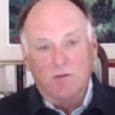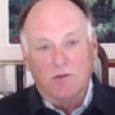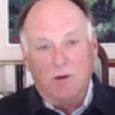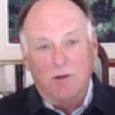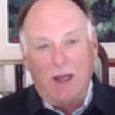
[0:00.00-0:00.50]

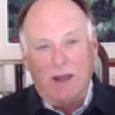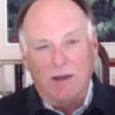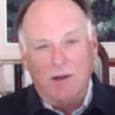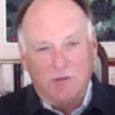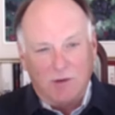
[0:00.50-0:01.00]
So the
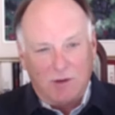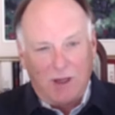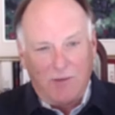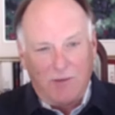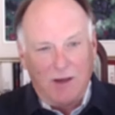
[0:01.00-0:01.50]
idea is to
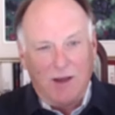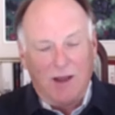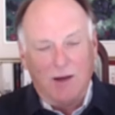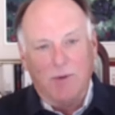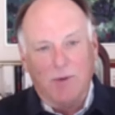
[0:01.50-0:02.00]
take that
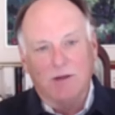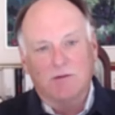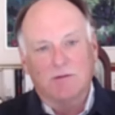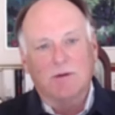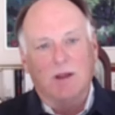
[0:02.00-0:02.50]
database
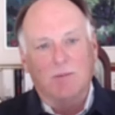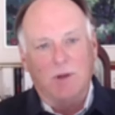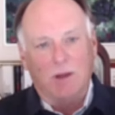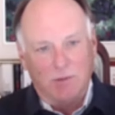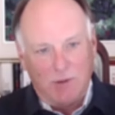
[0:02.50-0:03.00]
and
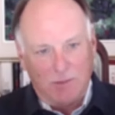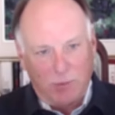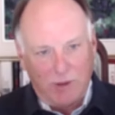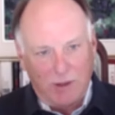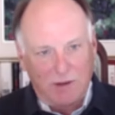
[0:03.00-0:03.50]
be able to be
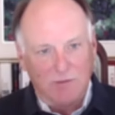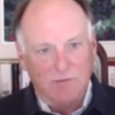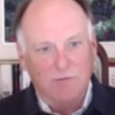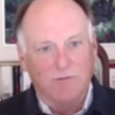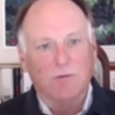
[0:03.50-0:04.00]
predictive,
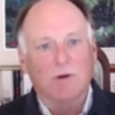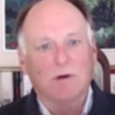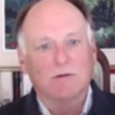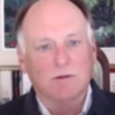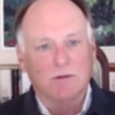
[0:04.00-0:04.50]
if you
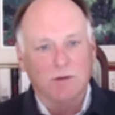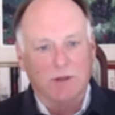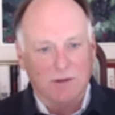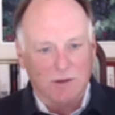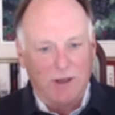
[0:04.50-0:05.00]
will, to
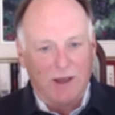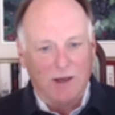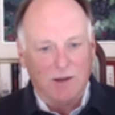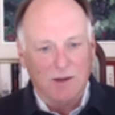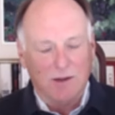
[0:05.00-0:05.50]
look at the
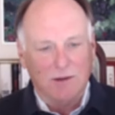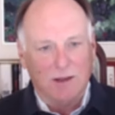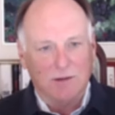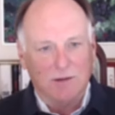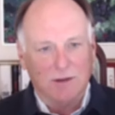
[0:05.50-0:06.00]

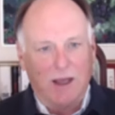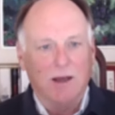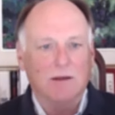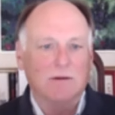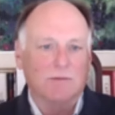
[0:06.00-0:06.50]

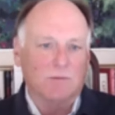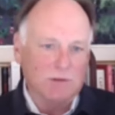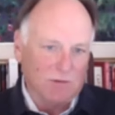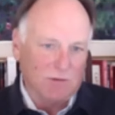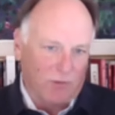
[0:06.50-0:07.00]
data
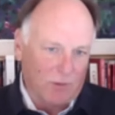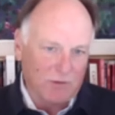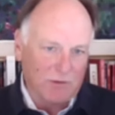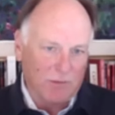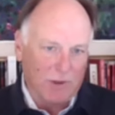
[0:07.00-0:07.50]
which
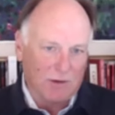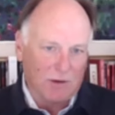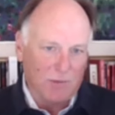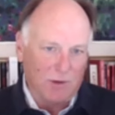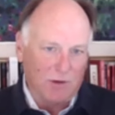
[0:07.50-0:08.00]
informs us about
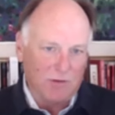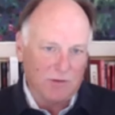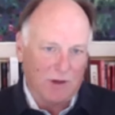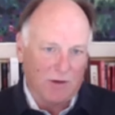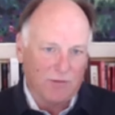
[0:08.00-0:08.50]
the
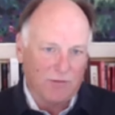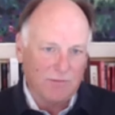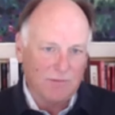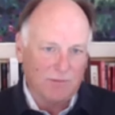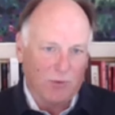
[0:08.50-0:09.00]
community's health
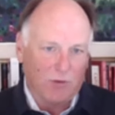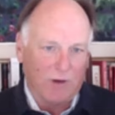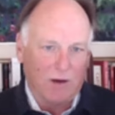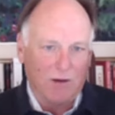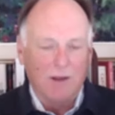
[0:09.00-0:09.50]

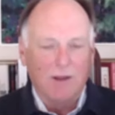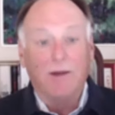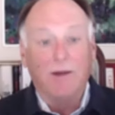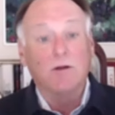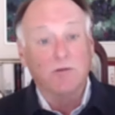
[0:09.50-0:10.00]
profile
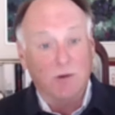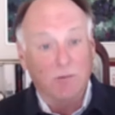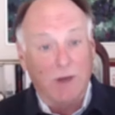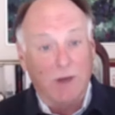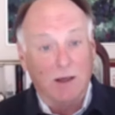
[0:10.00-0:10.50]
and to do
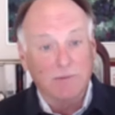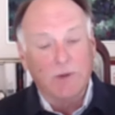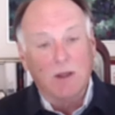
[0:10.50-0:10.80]
something about it.